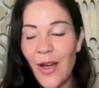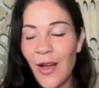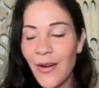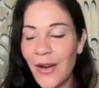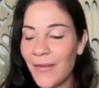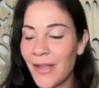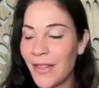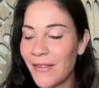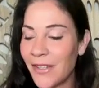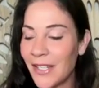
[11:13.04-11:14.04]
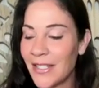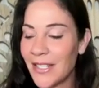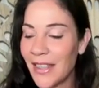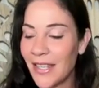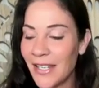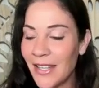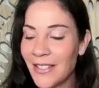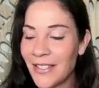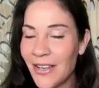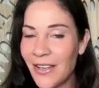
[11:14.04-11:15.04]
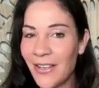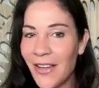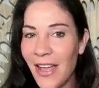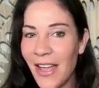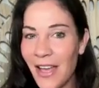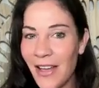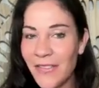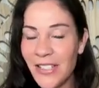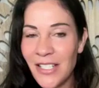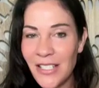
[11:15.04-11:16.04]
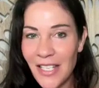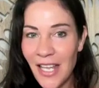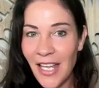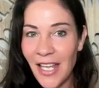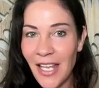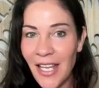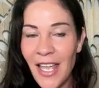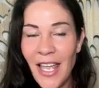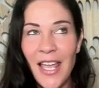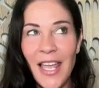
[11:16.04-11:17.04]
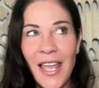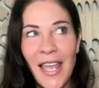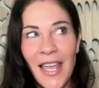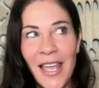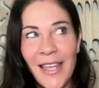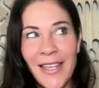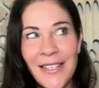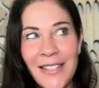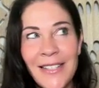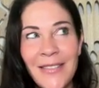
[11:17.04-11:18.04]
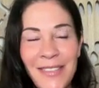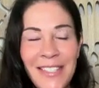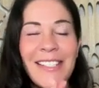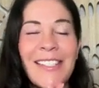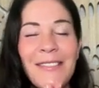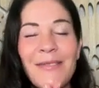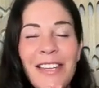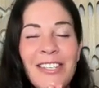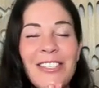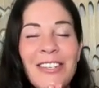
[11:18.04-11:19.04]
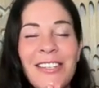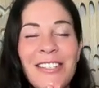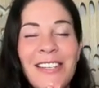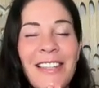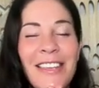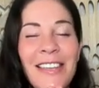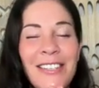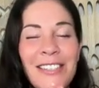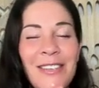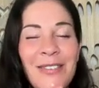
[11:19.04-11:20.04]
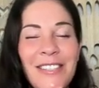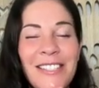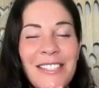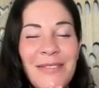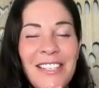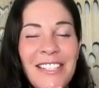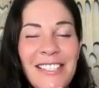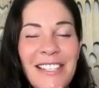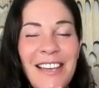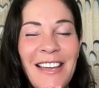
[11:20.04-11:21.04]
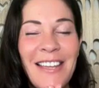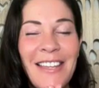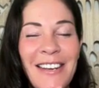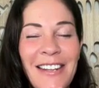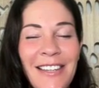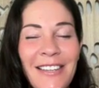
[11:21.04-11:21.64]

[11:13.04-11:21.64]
All right, my lovelies, I think that's all I have today. And let me just make sure there's nothing else that wants to be said.